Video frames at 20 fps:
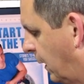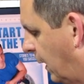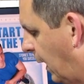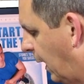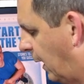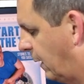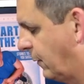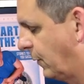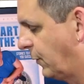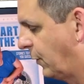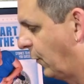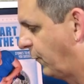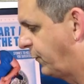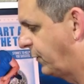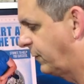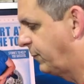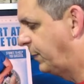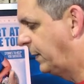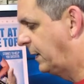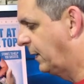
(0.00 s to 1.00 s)
I don't know if
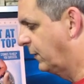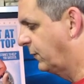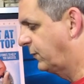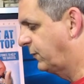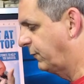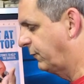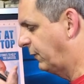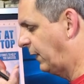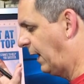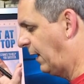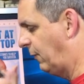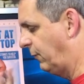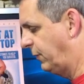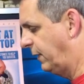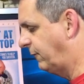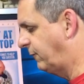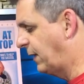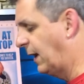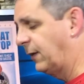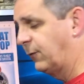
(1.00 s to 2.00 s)
it's because of how
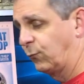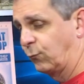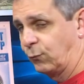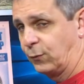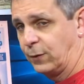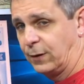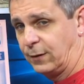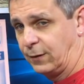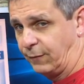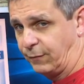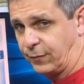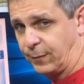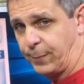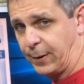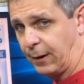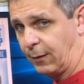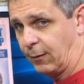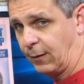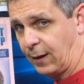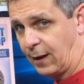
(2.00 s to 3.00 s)
they've gotten rid of the
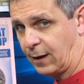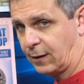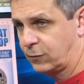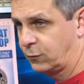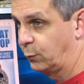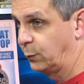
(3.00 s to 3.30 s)
parallax,